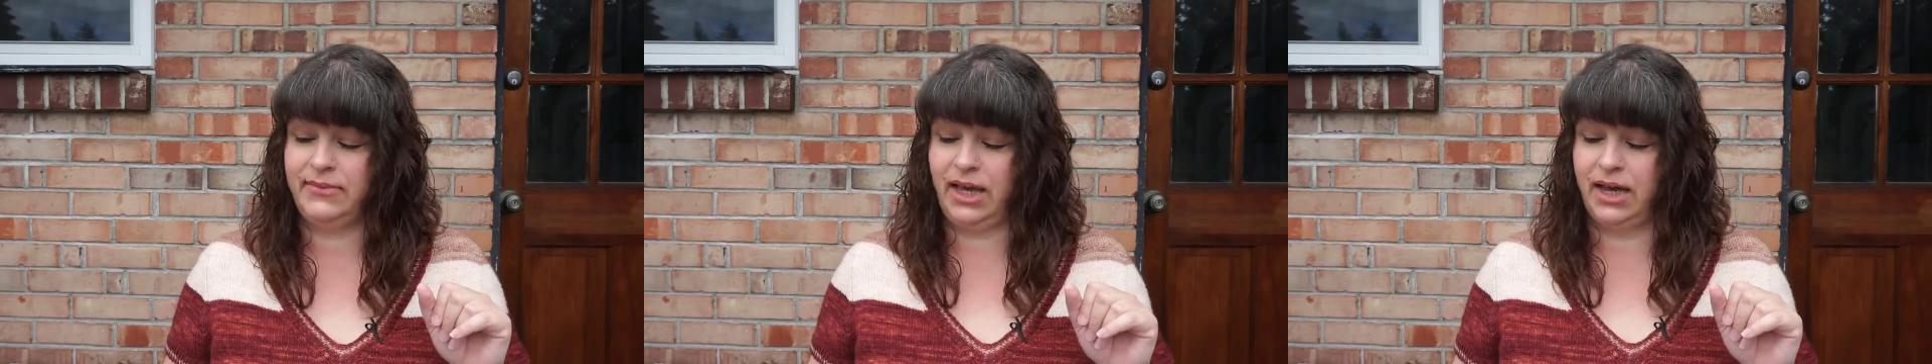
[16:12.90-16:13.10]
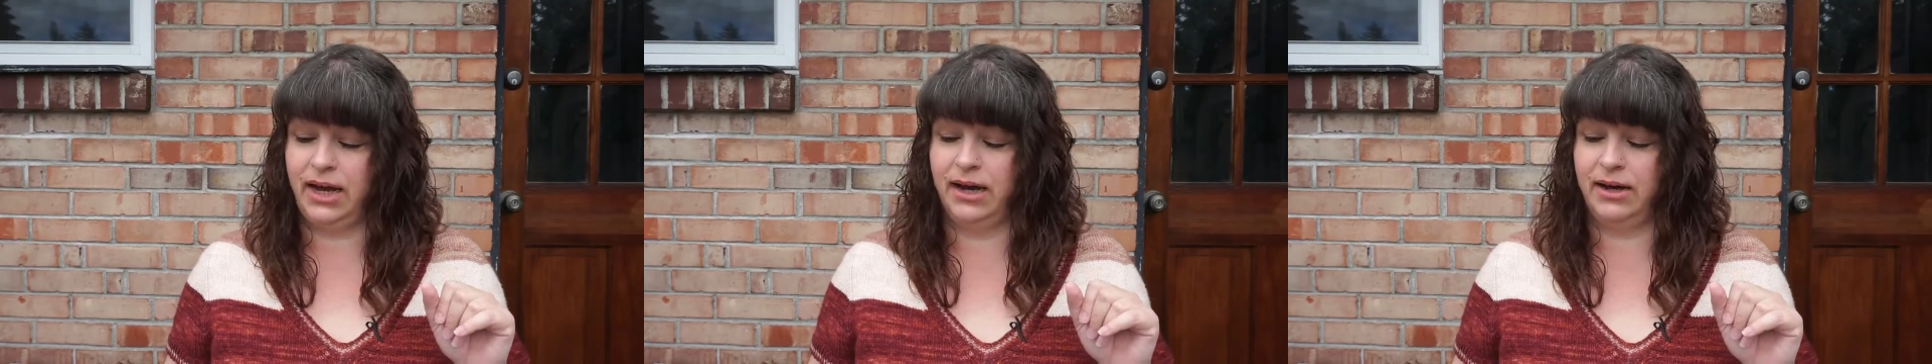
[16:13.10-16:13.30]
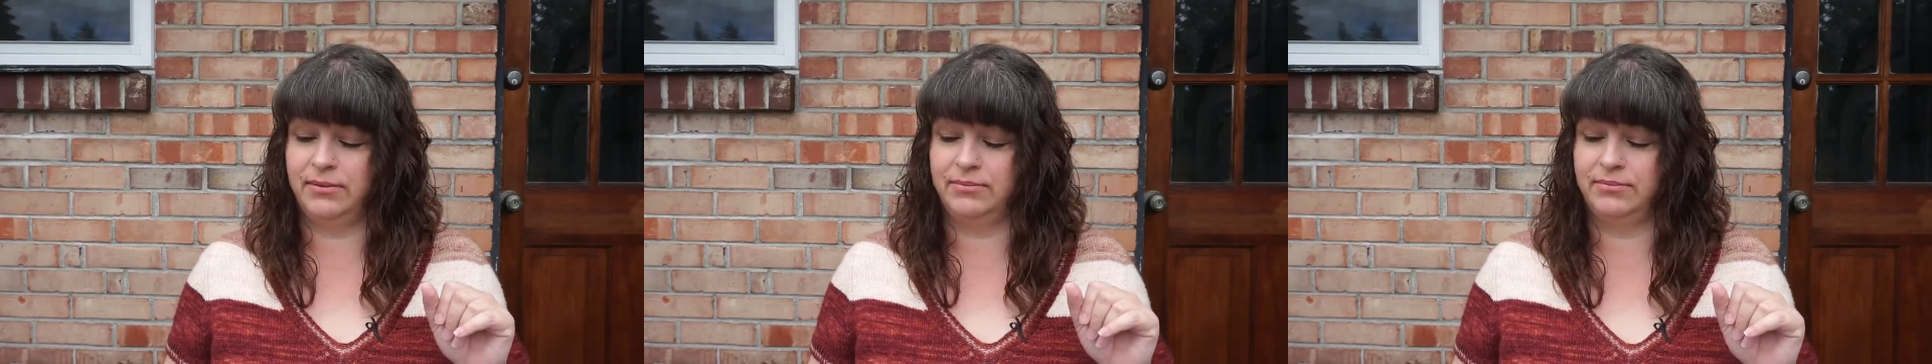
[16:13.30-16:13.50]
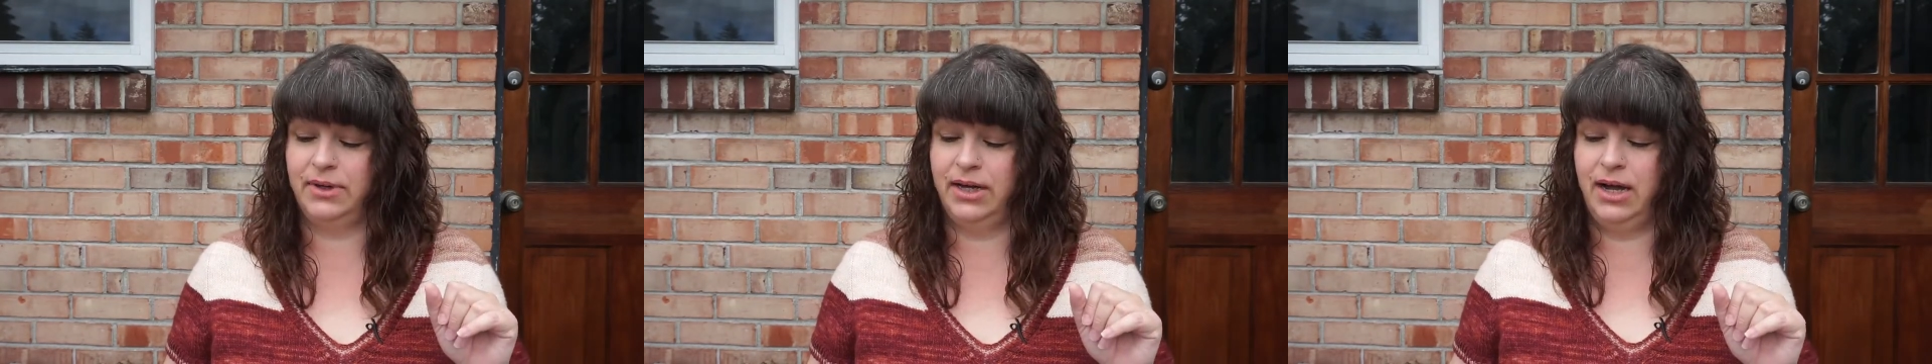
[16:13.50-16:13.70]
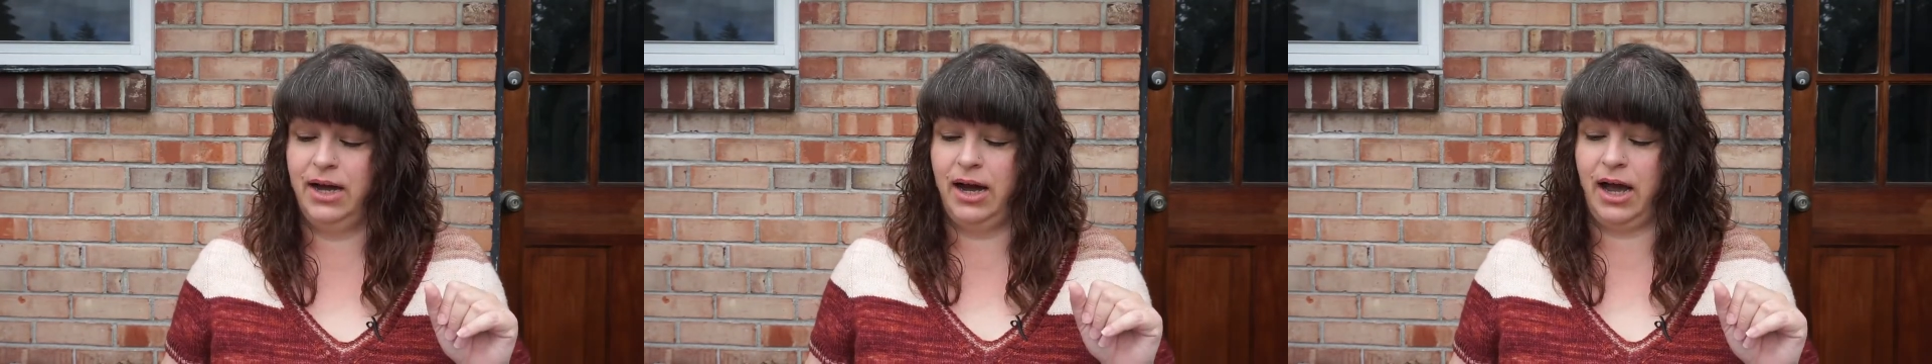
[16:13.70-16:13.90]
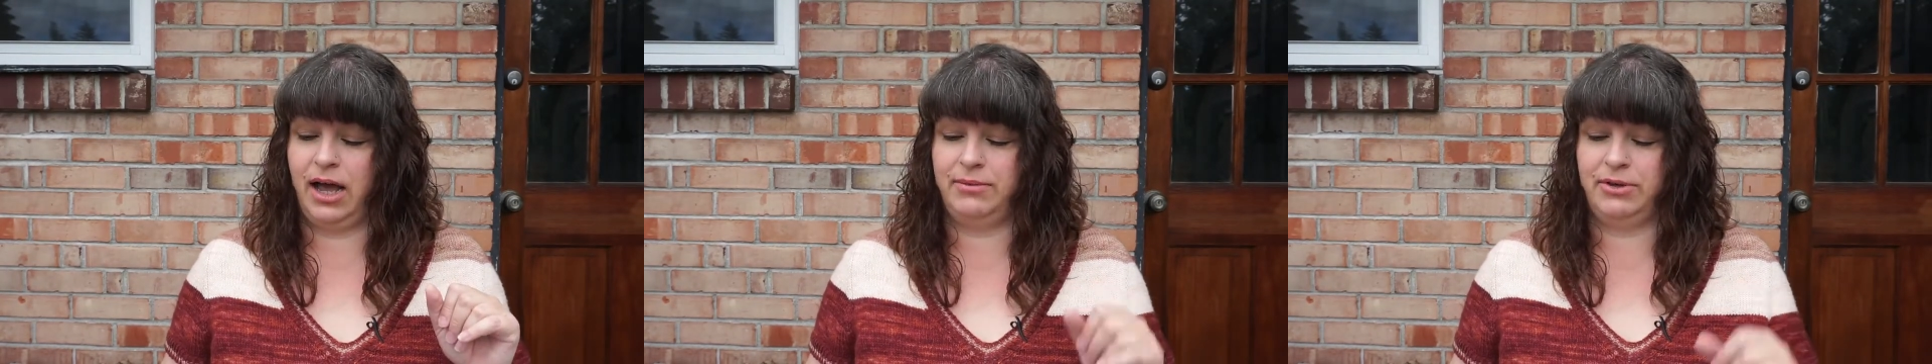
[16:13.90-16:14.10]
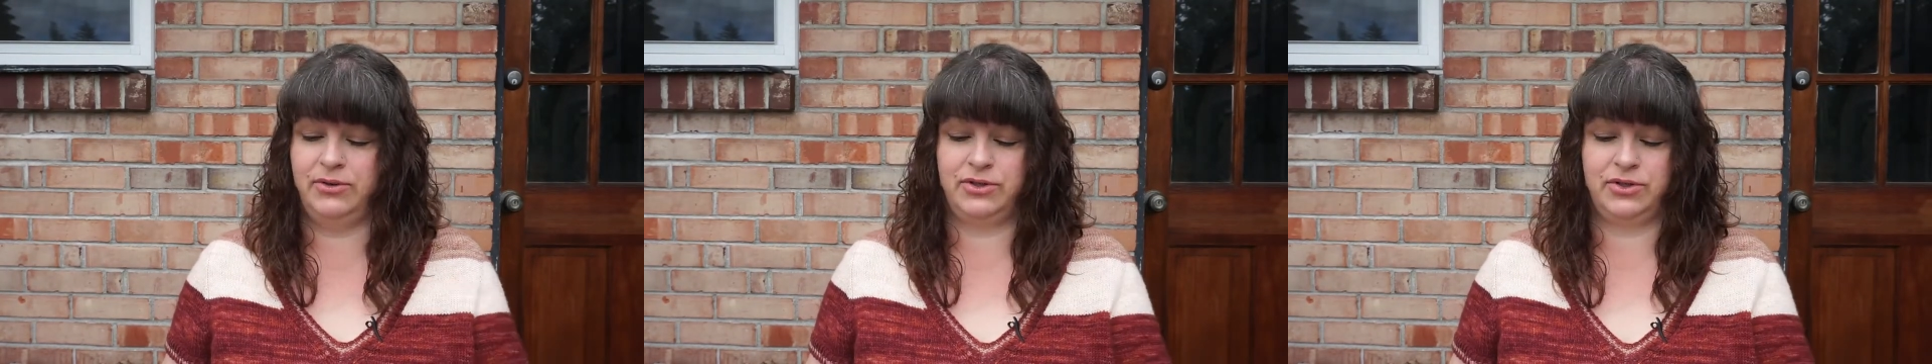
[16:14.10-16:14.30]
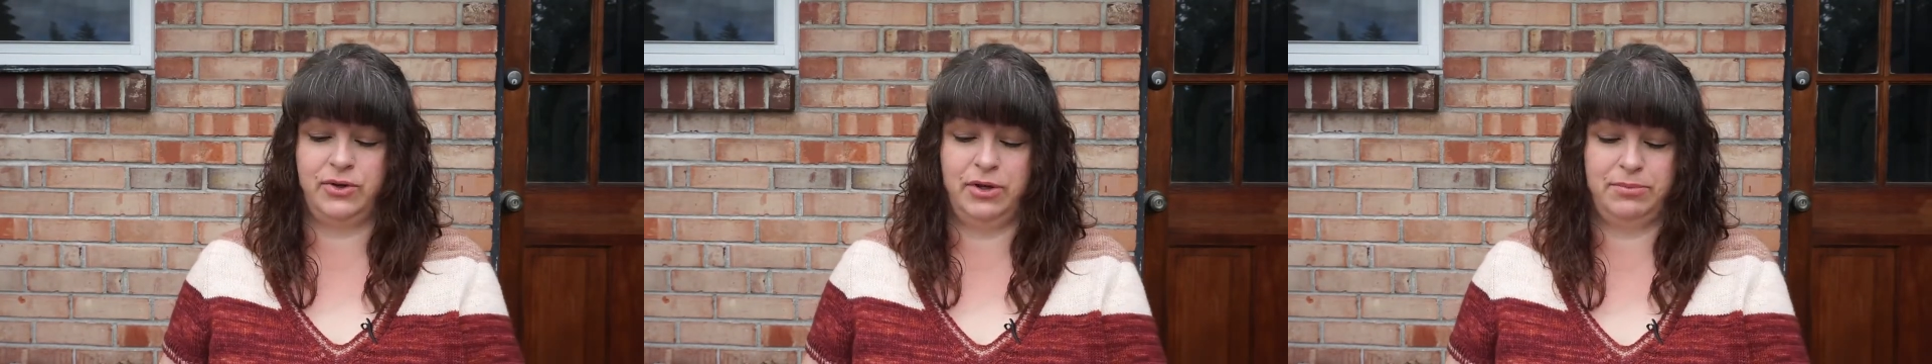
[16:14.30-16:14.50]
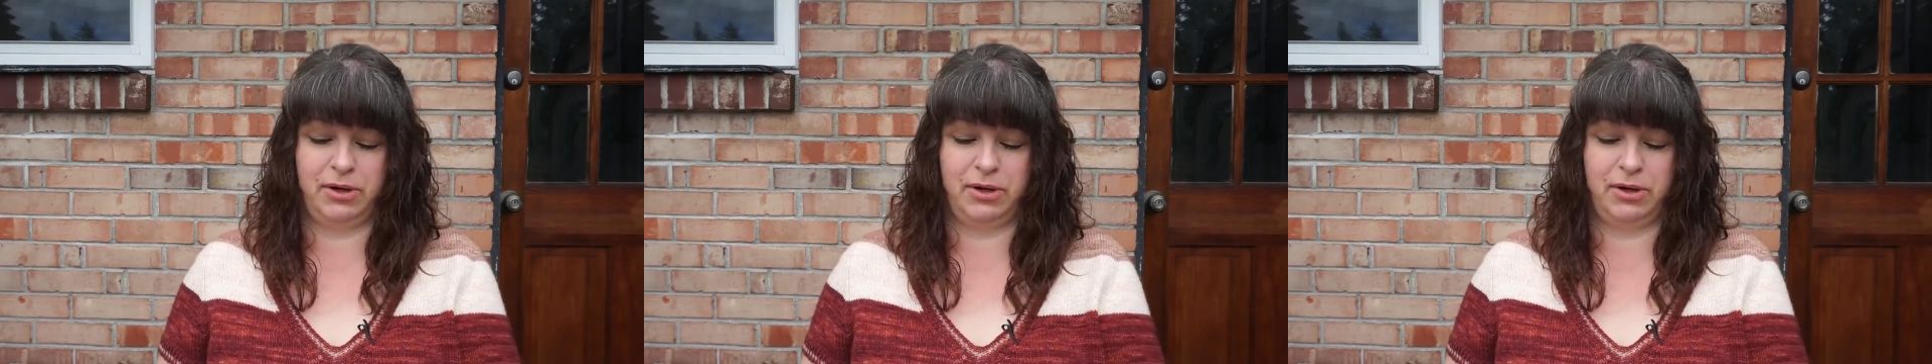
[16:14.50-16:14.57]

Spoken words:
I'm used to it,